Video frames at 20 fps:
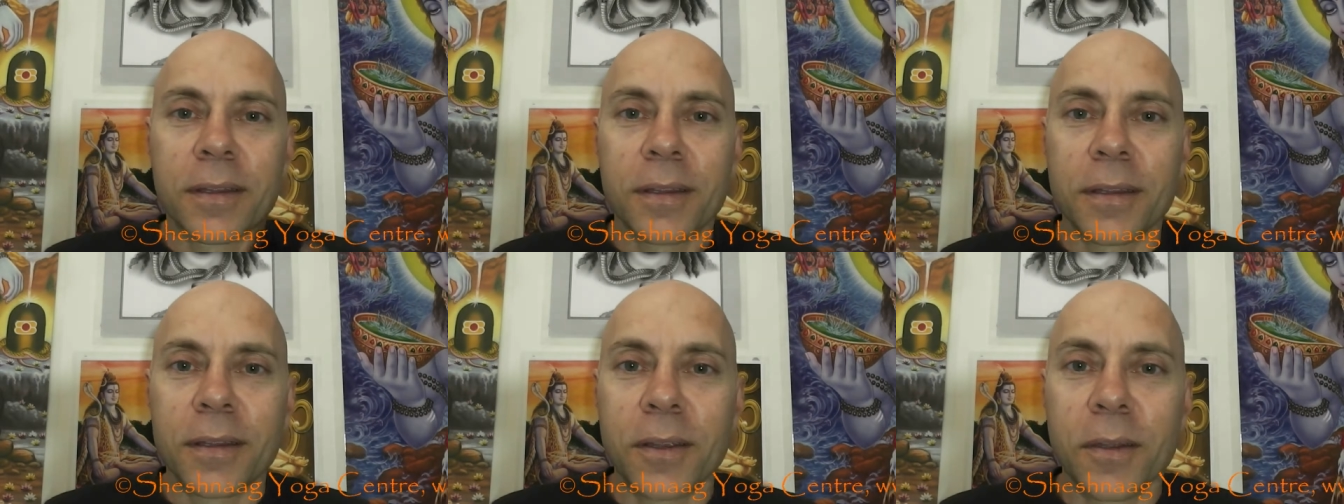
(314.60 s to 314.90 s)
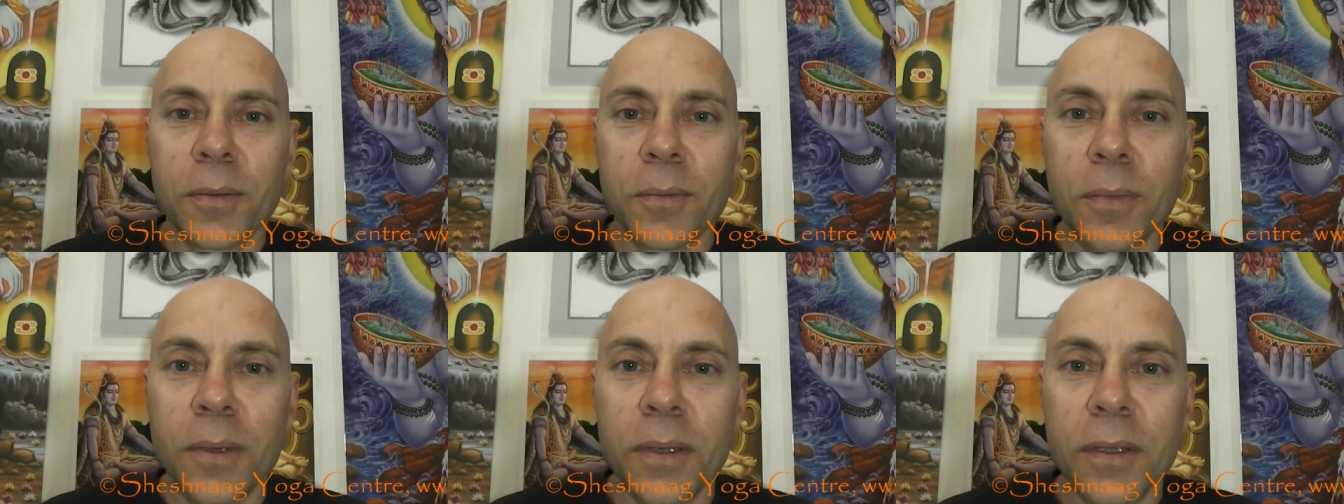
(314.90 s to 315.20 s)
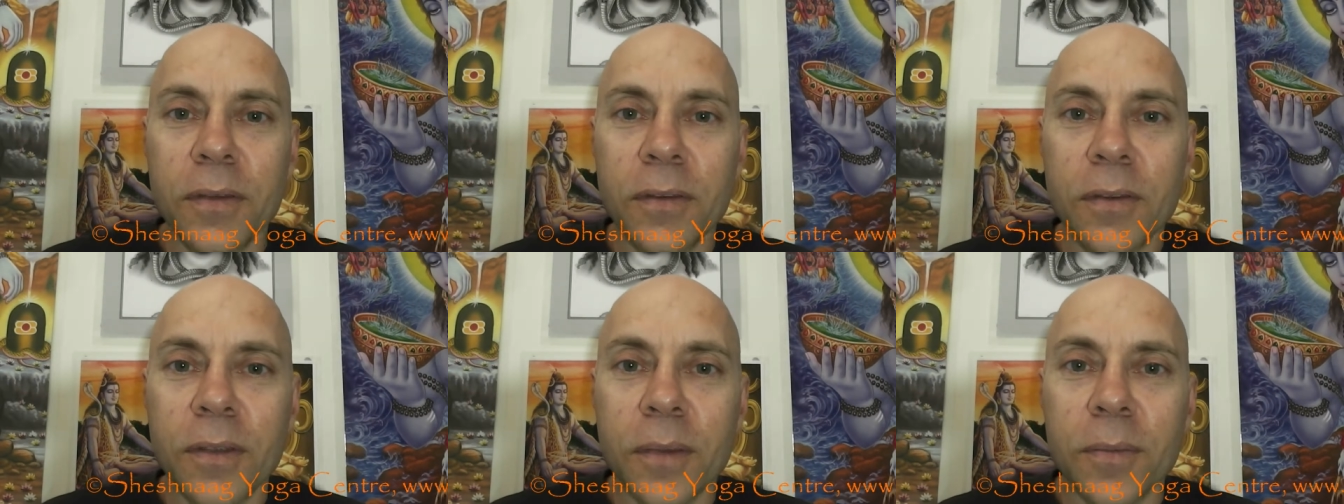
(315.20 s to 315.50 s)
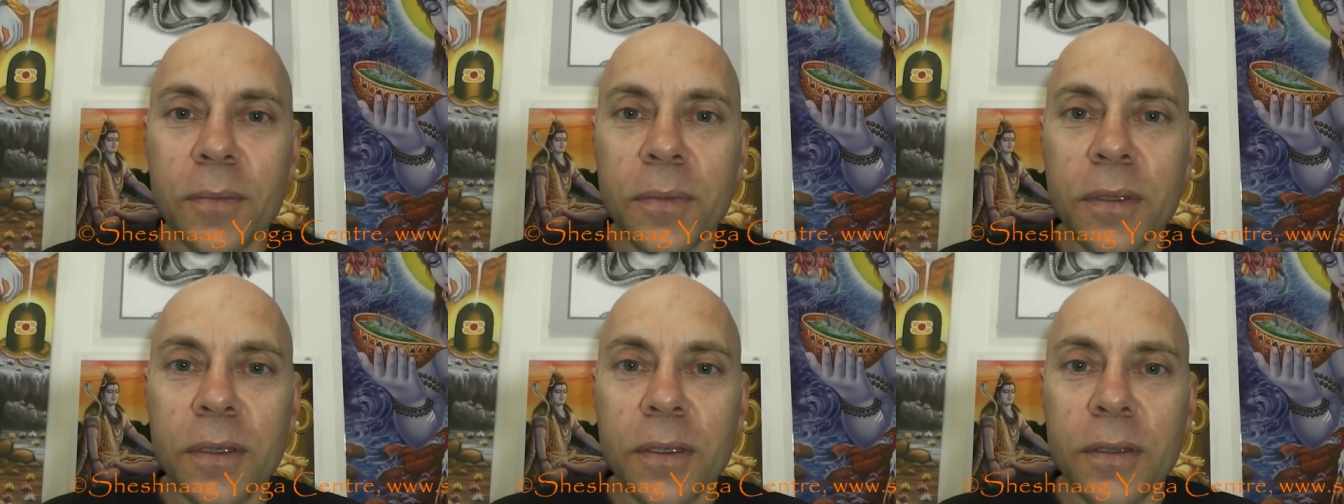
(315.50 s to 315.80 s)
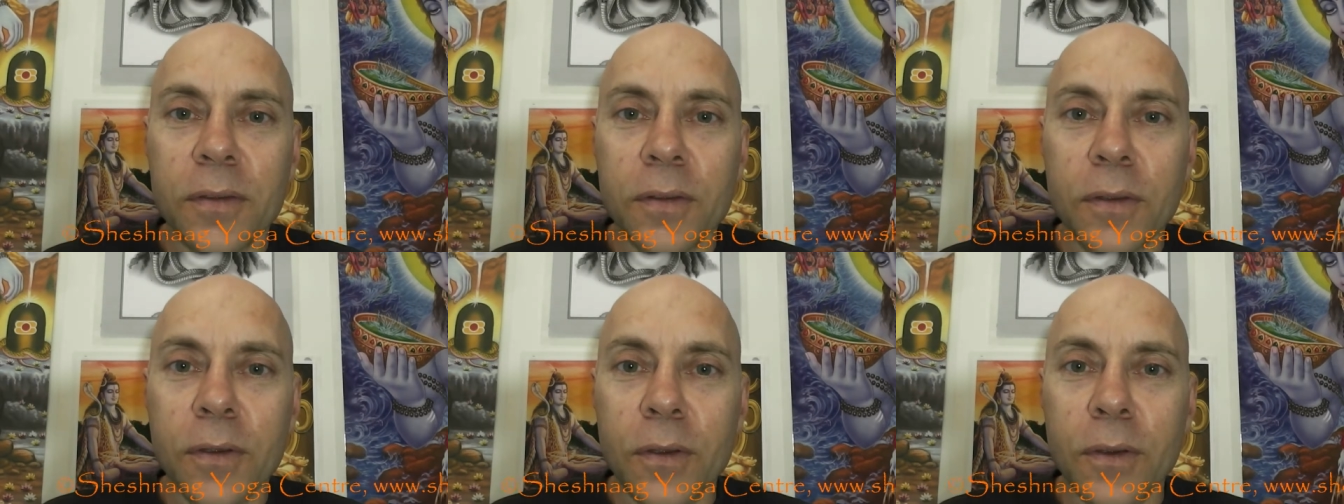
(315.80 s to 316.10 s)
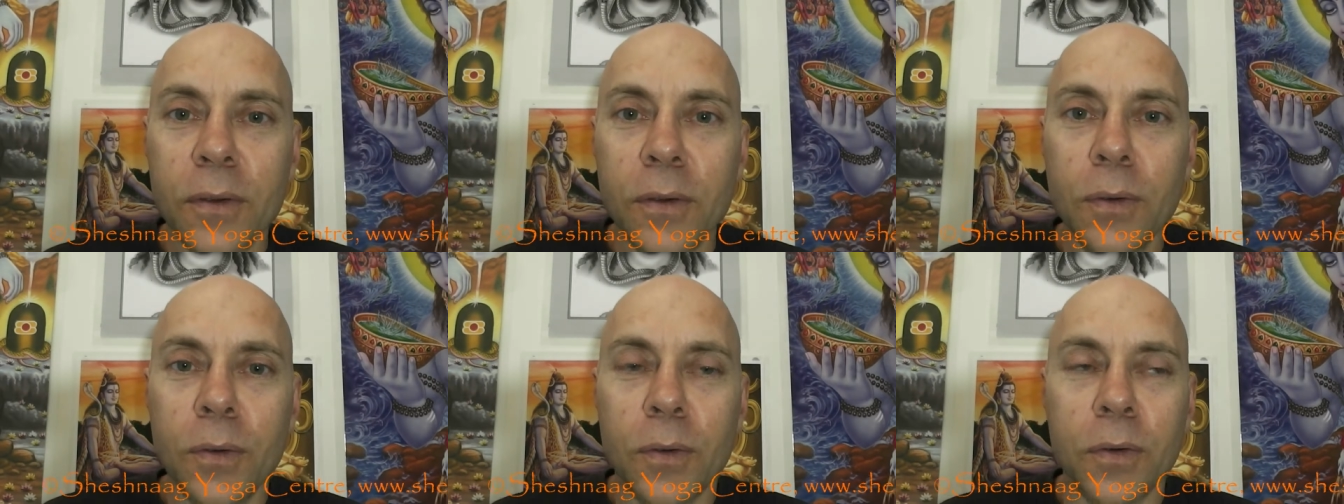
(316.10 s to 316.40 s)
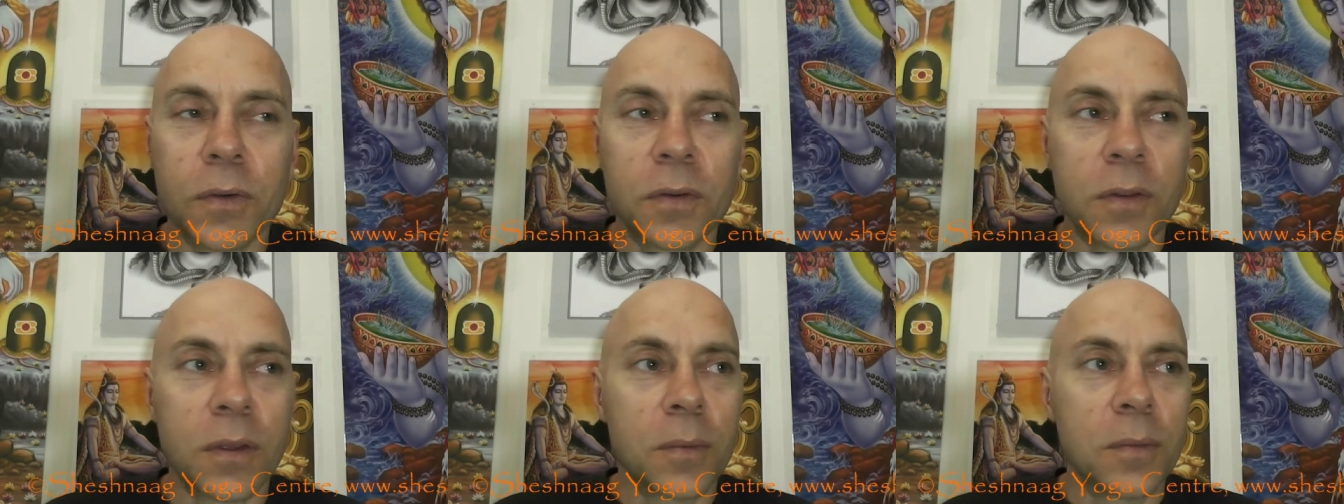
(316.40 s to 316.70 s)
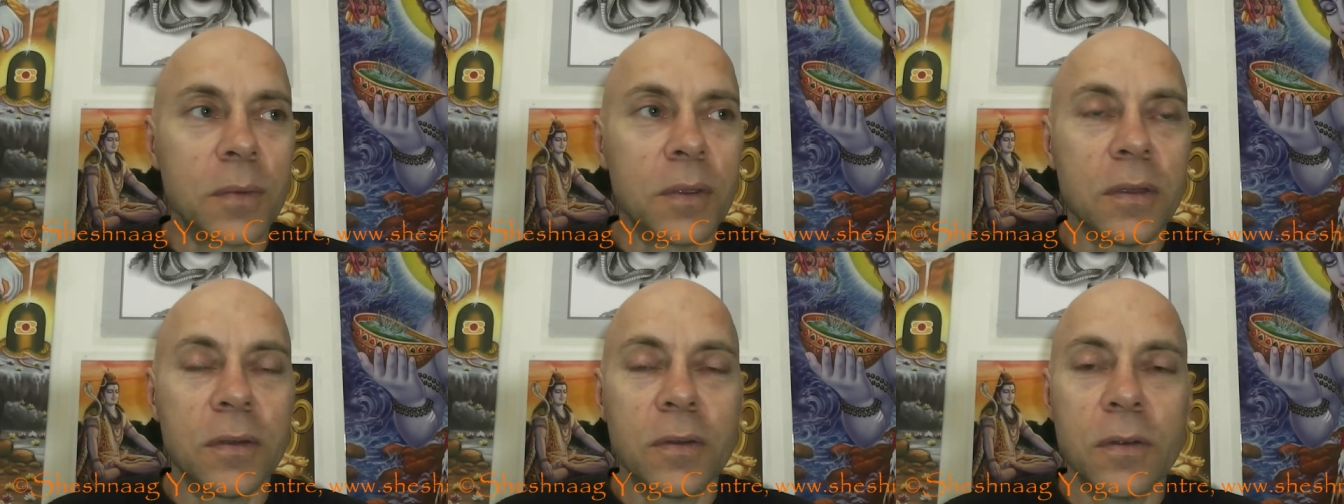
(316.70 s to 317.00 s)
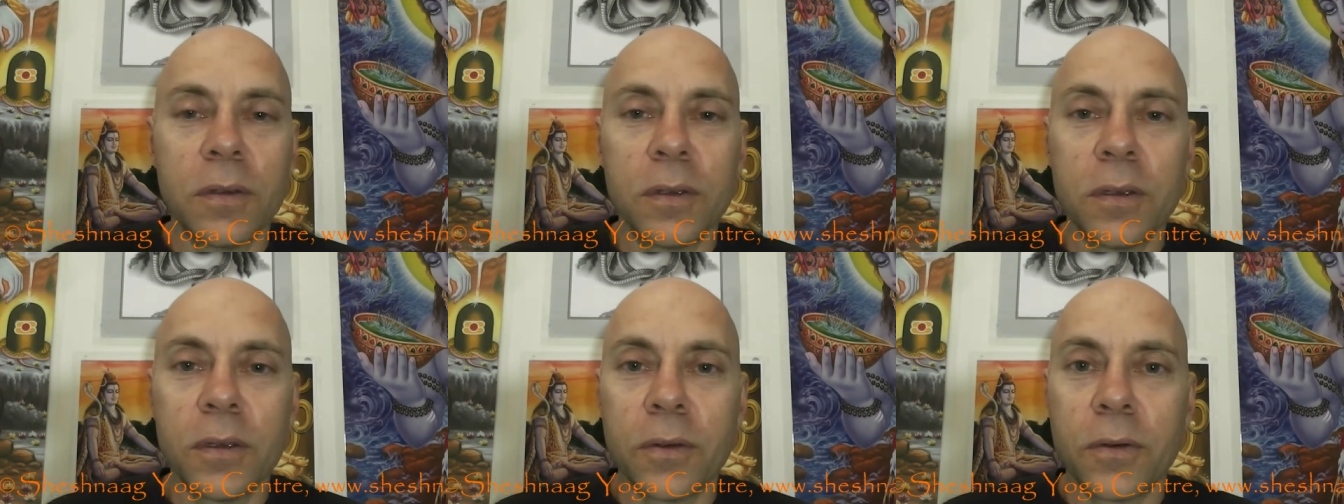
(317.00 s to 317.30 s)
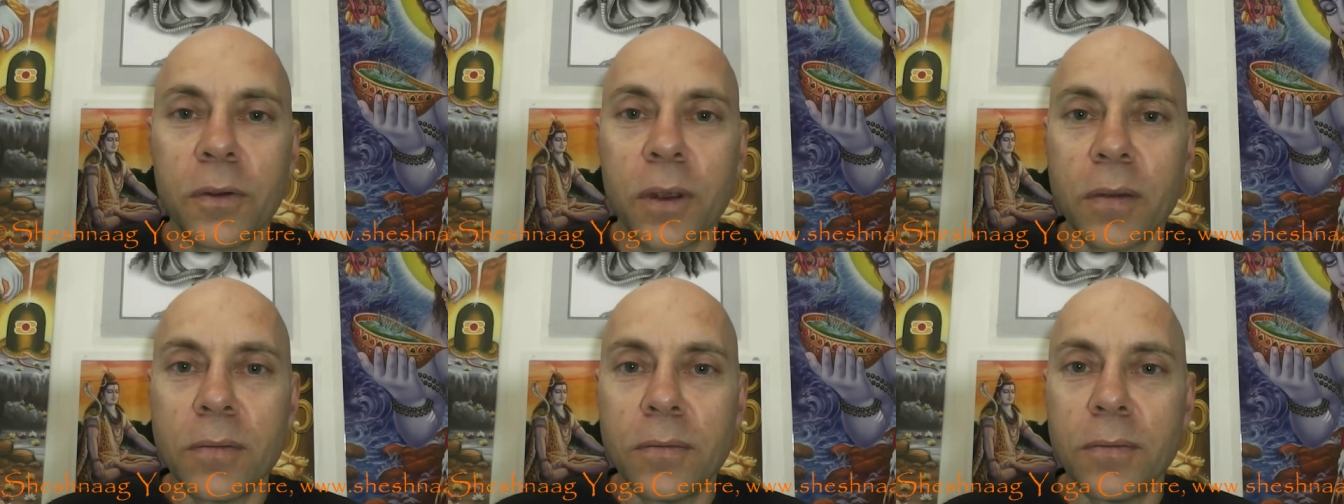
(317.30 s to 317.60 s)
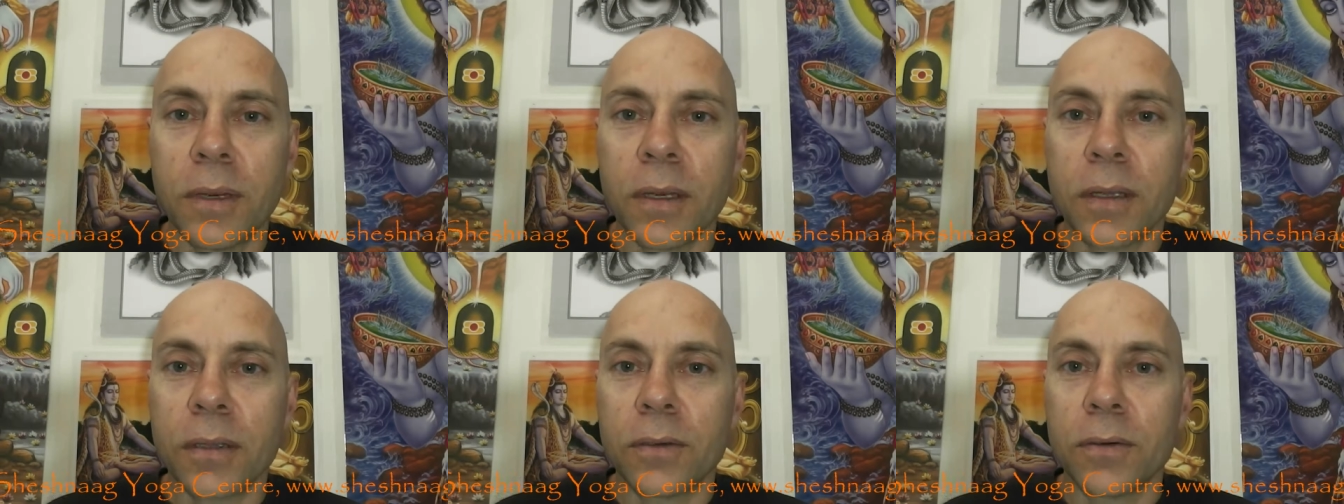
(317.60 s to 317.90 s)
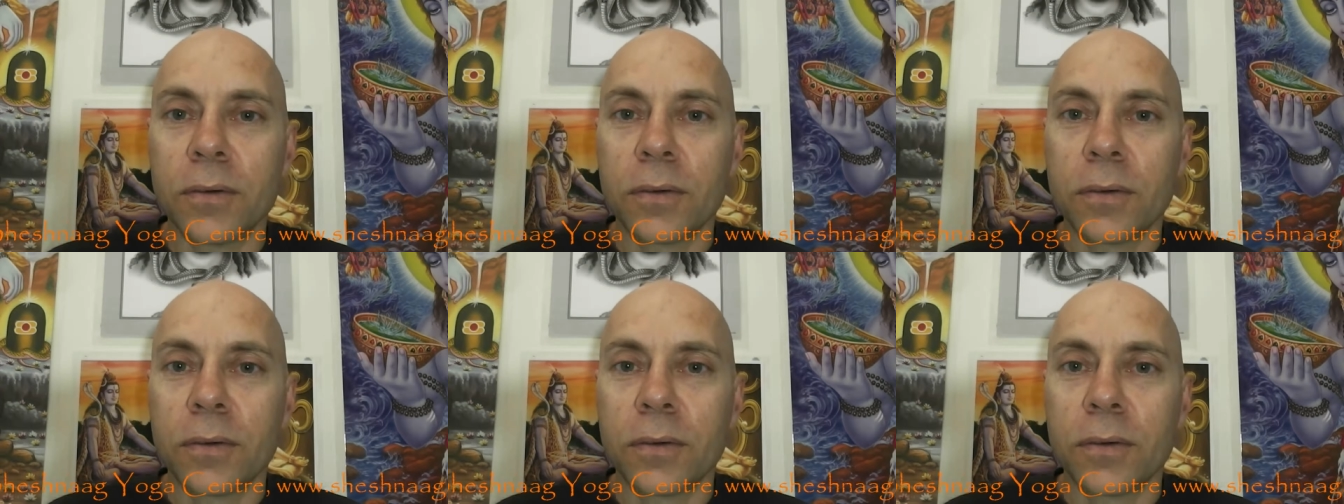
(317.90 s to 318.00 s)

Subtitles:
that means something to you, or something to your grandmother,